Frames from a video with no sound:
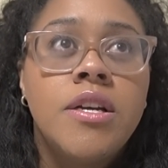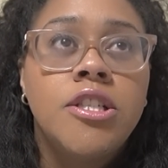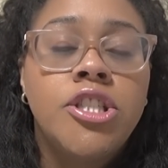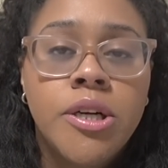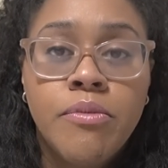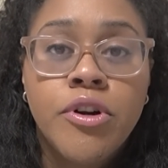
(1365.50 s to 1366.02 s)

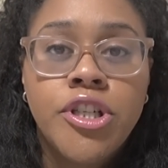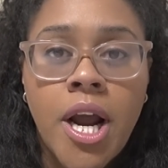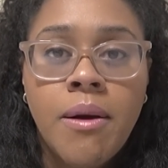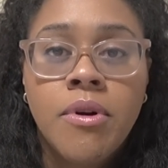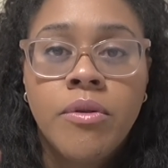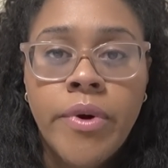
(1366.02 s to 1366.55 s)
jibber
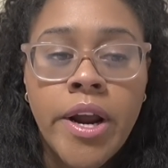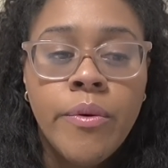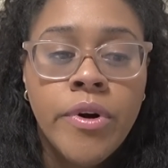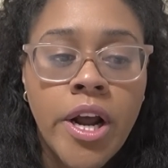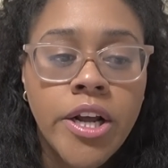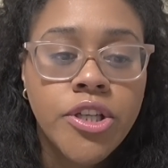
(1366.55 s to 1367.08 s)
jabber, right?
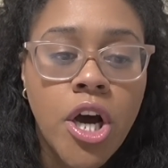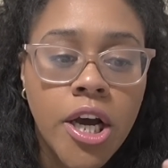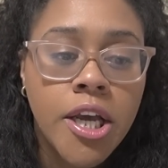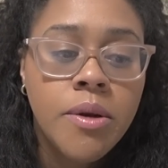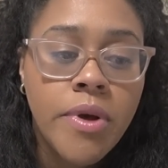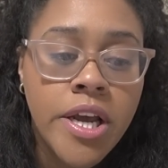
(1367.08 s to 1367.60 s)
We're not
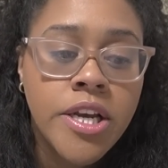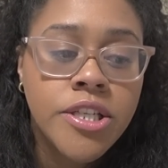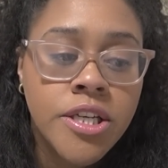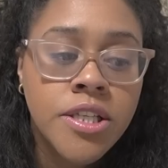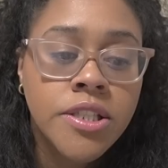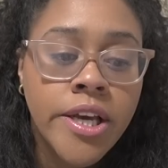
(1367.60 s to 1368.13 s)
talking
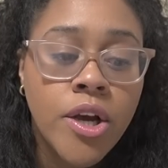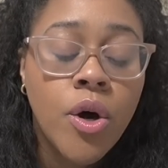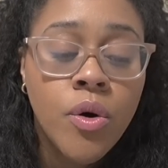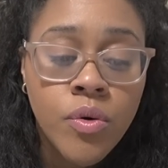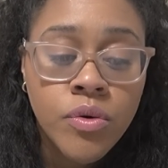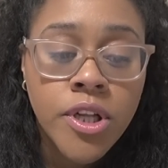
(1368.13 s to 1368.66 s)
patience like,
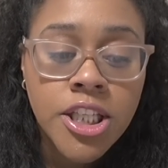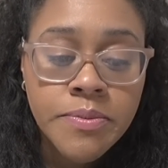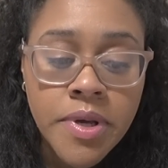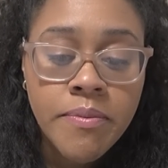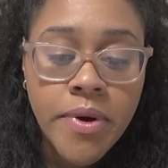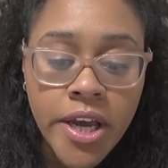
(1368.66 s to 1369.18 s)
oh, let's
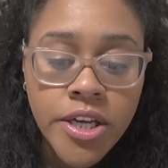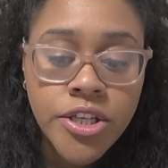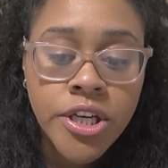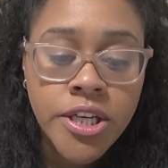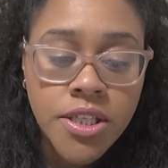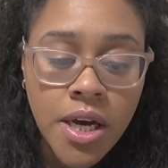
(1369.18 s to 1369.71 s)
be
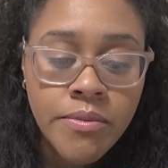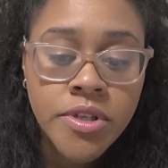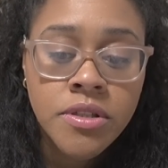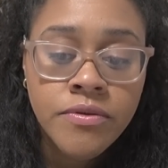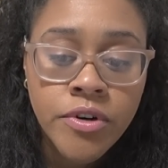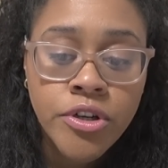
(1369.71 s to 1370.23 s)
patient, time is
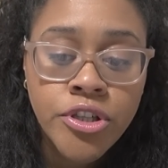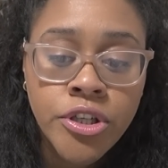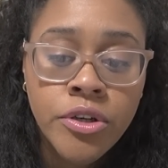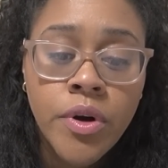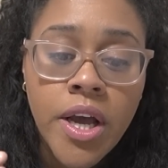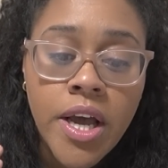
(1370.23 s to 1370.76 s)
a
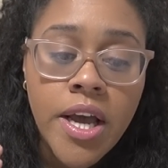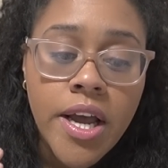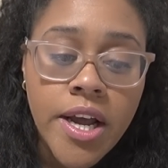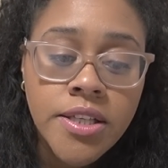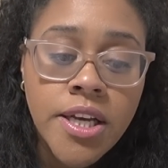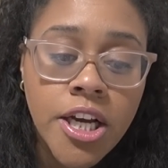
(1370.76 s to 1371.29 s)
virtue.
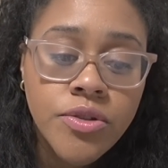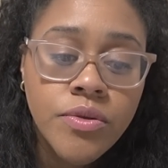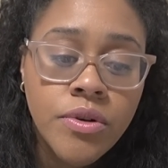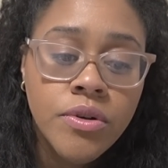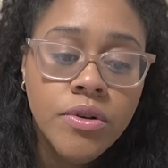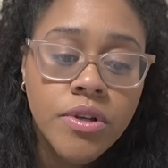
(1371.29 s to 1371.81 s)
It's
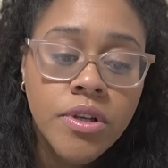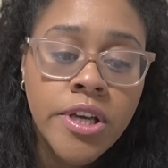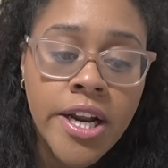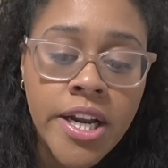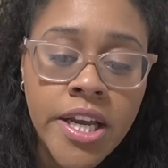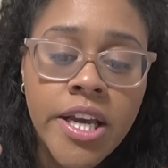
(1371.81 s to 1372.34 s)
actual
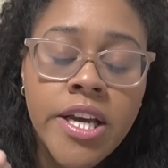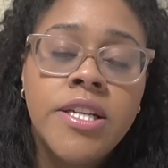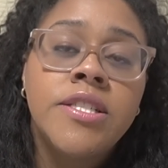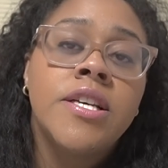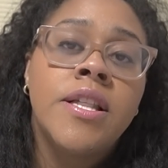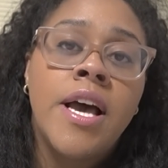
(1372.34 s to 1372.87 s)
getting
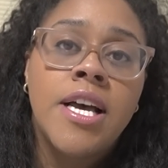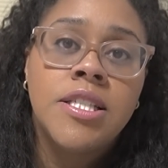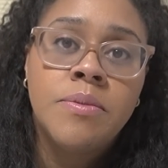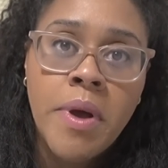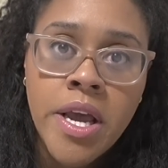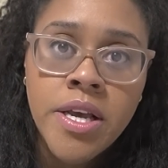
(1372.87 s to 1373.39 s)
into that
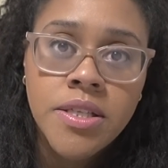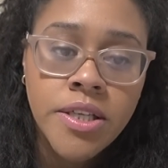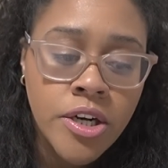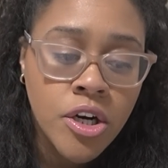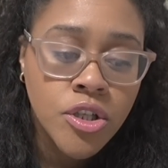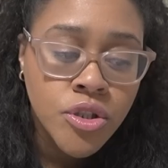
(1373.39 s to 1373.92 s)
space in
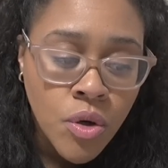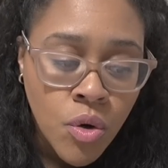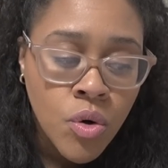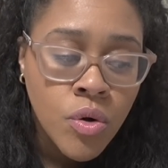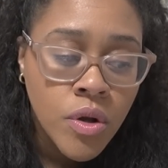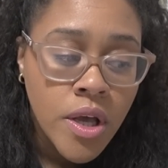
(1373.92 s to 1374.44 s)
our
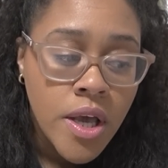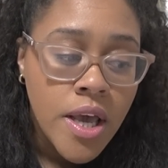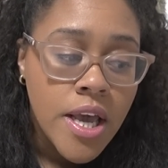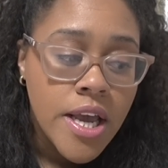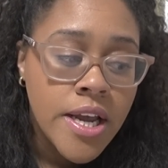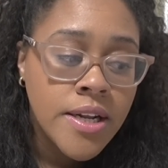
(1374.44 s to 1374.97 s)
soul
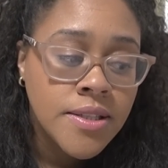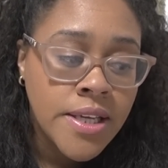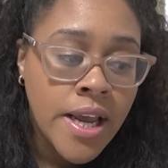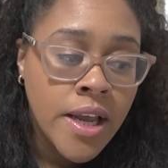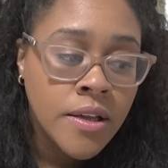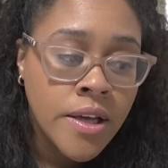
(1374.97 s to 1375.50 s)
and
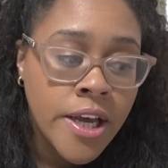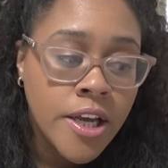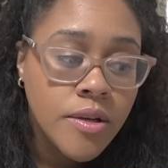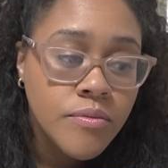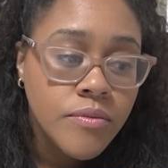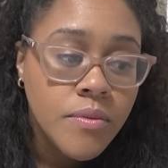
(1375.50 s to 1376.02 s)
saying
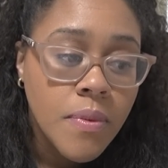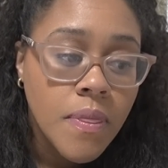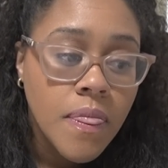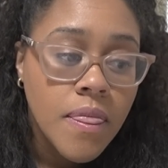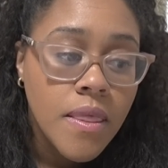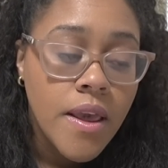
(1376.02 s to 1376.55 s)
like,
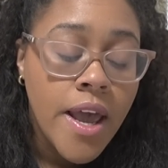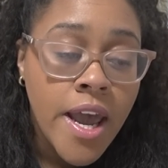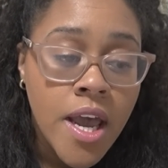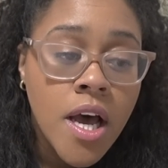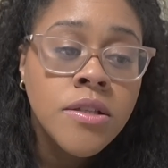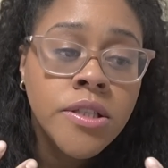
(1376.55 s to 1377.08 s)

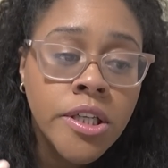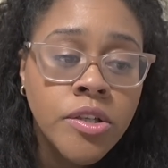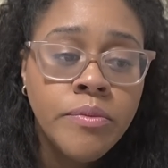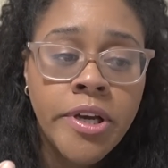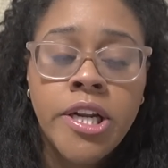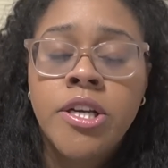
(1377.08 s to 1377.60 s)
hey, a little
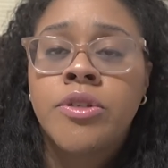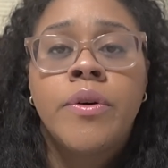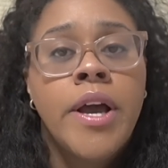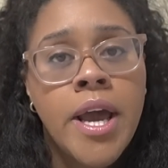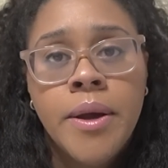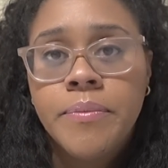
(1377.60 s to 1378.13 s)
bit is
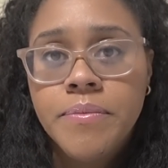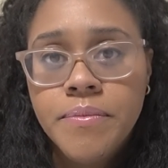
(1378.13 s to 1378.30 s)
okay.